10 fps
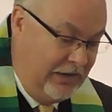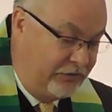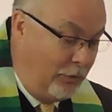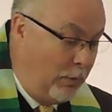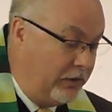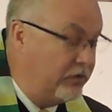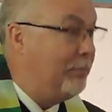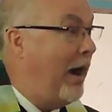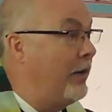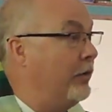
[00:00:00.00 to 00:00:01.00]
So what does
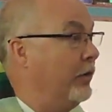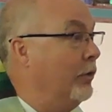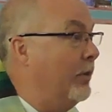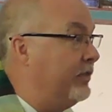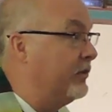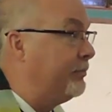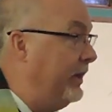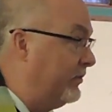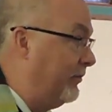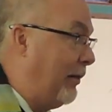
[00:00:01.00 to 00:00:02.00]
the potter do with this
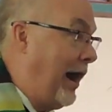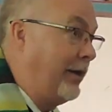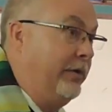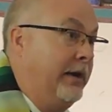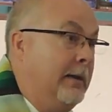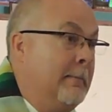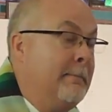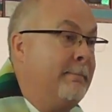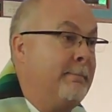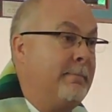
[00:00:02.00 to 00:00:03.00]
piece of pottery?
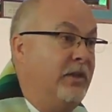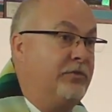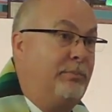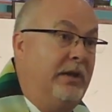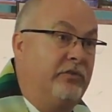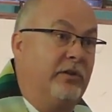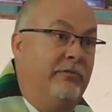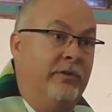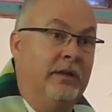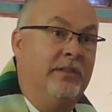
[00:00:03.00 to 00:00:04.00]
This piece of
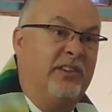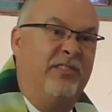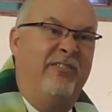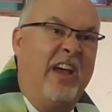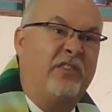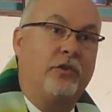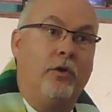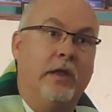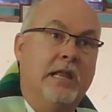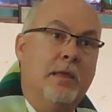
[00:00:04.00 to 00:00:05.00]
this
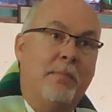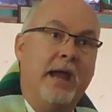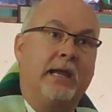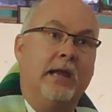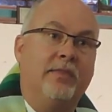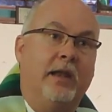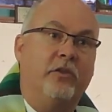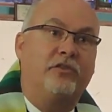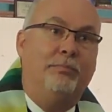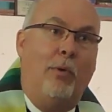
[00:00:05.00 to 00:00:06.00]
vessel in the making that
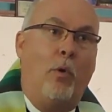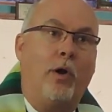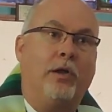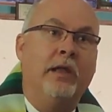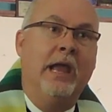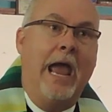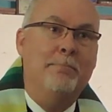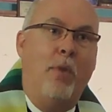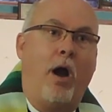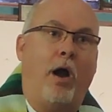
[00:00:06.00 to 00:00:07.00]
is spoiled
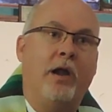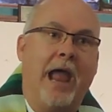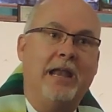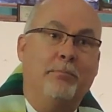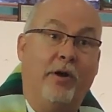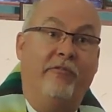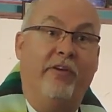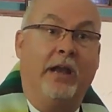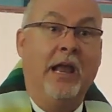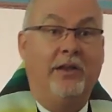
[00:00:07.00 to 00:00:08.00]
and marred and
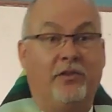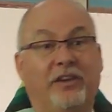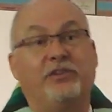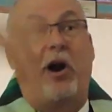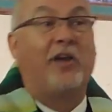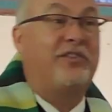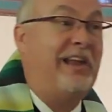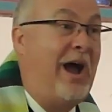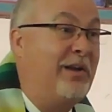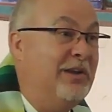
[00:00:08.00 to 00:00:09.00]
imperfect. Does he toss
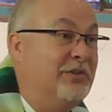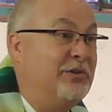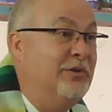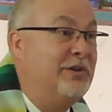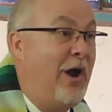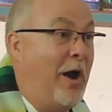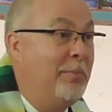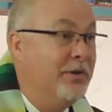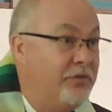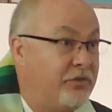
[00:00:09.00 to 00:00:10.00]
it out into the
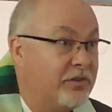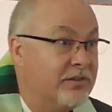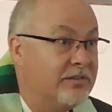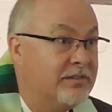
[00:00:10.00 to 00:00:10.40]
garbage?